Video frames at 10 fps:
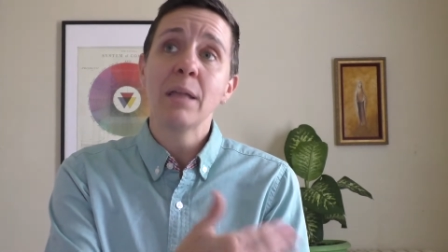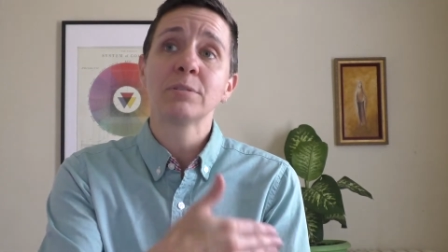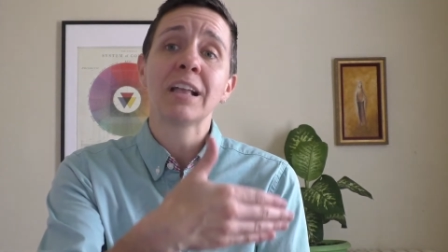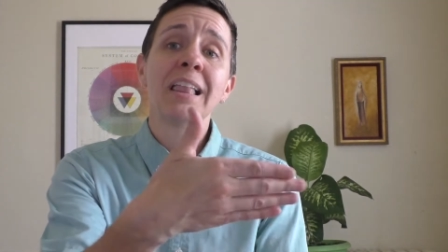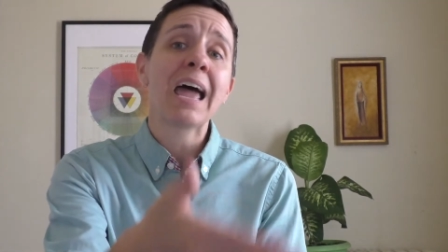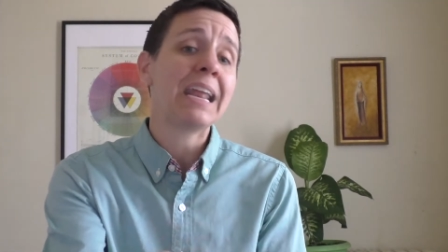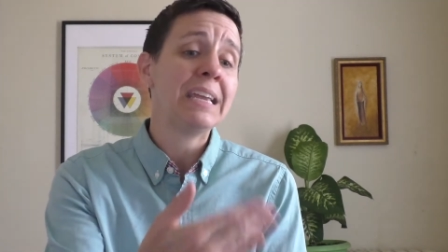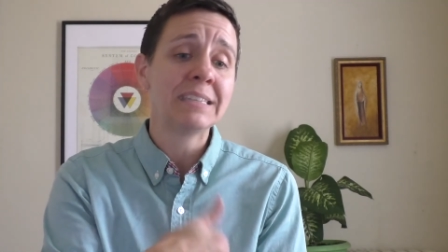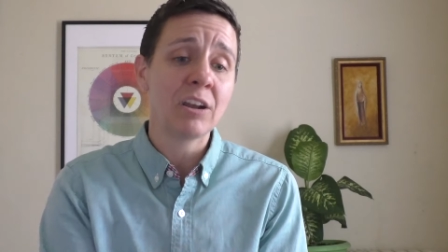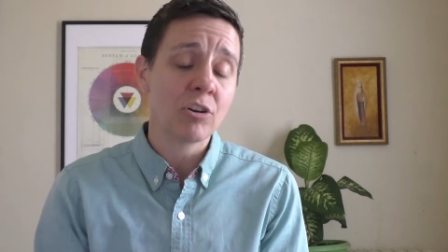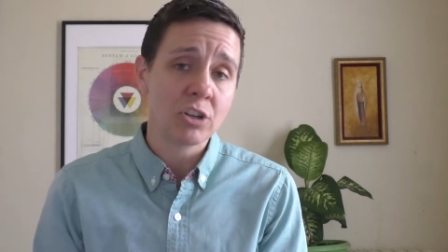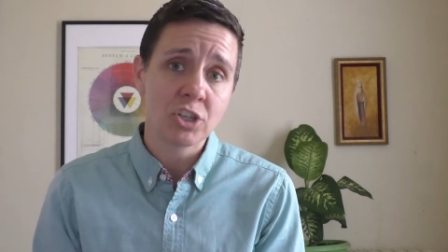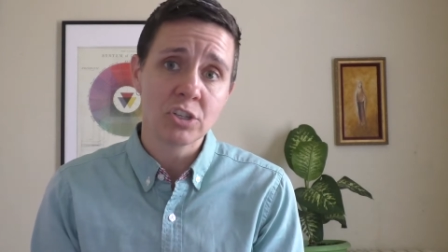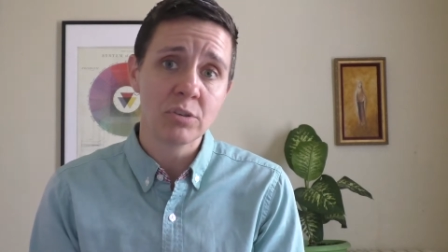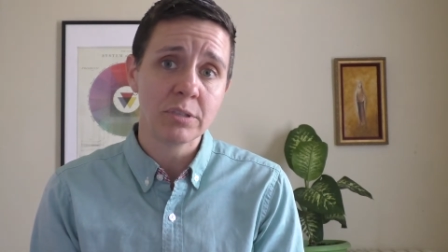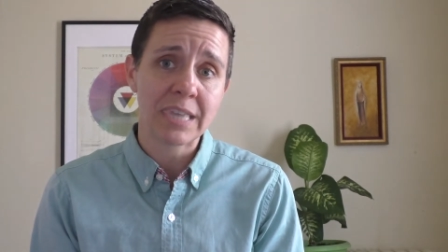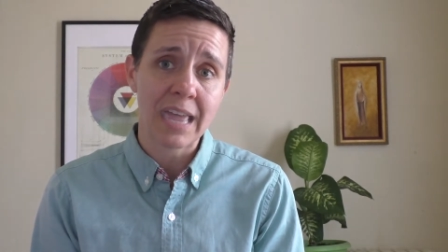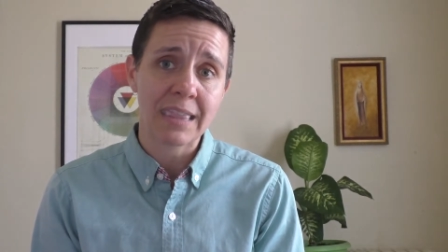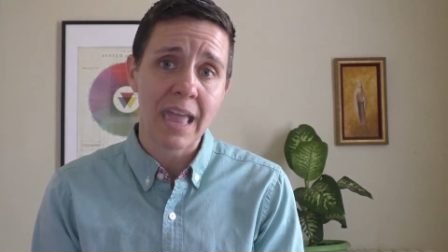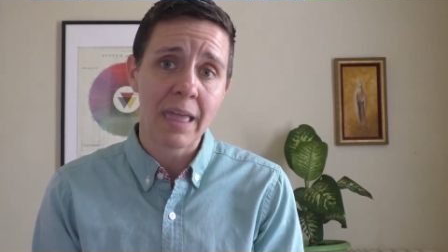it was a lot easier to just use
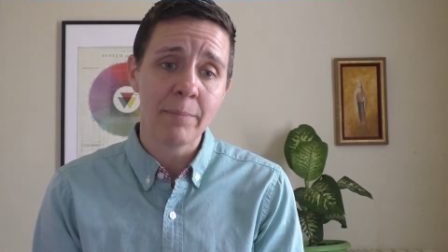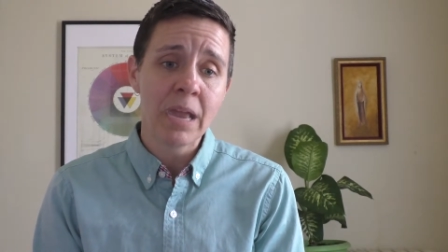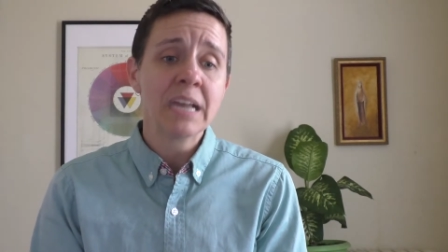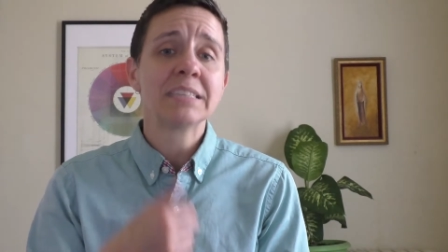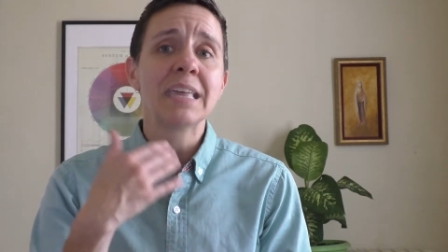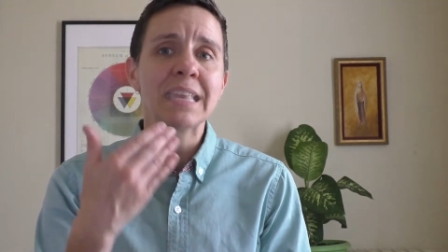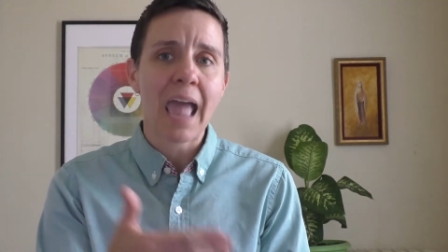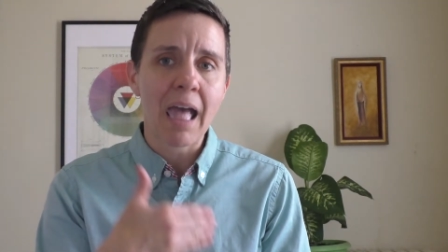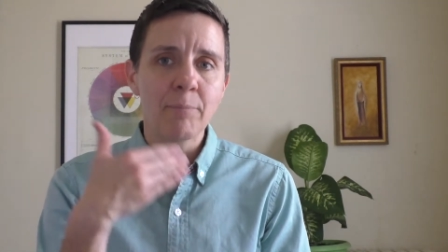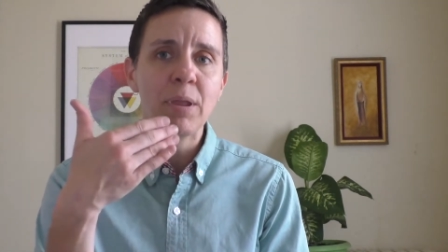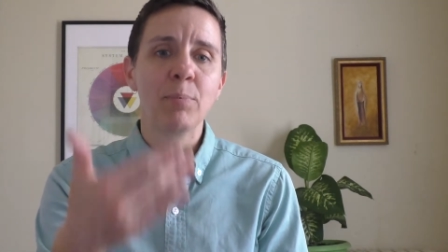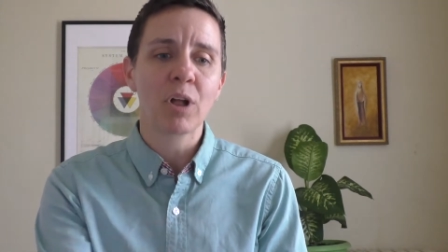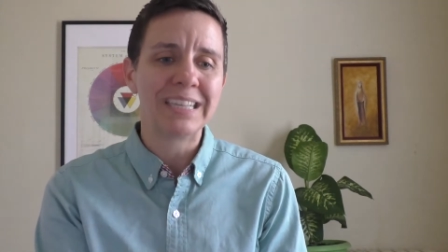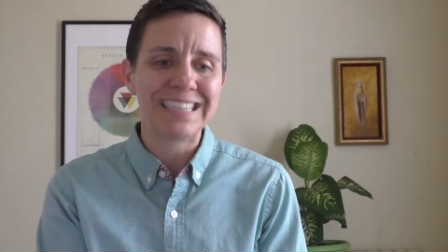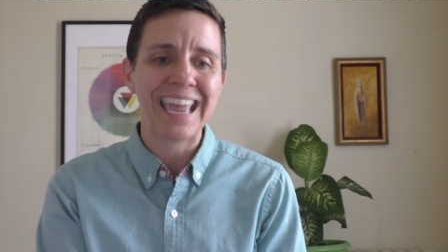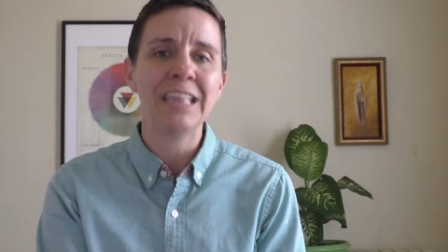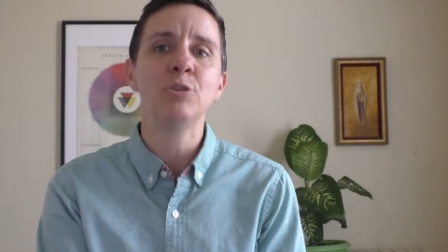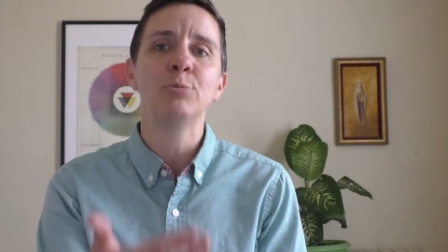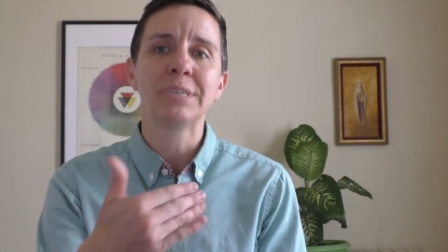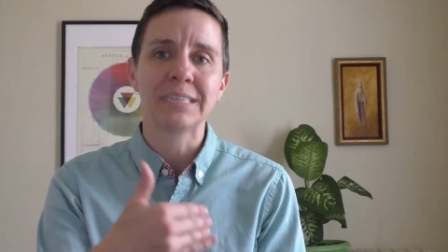they, them than to have people
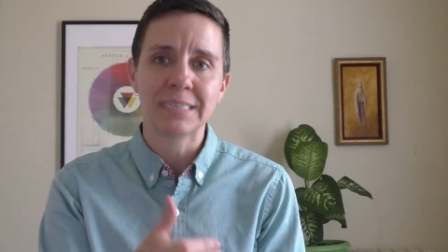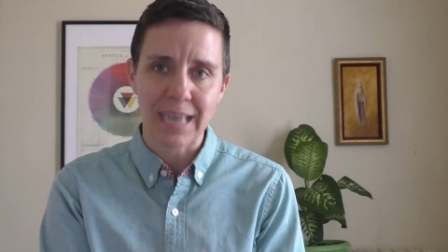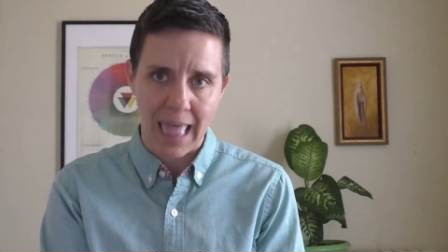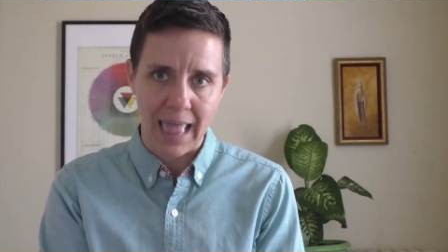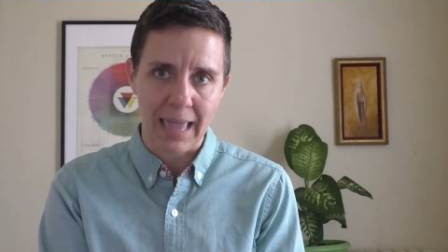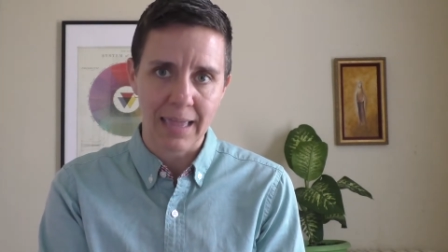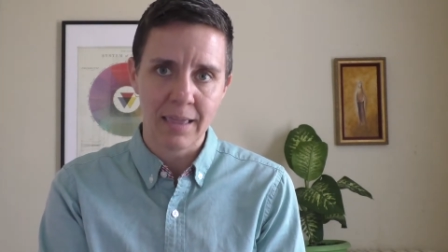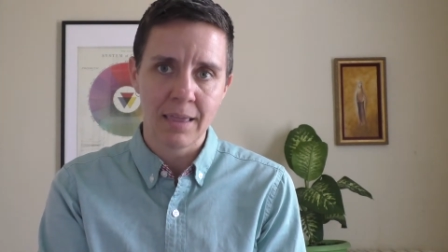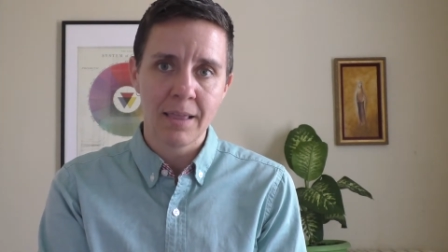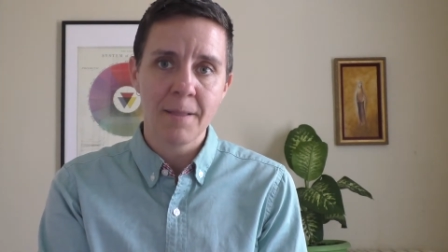continue to say,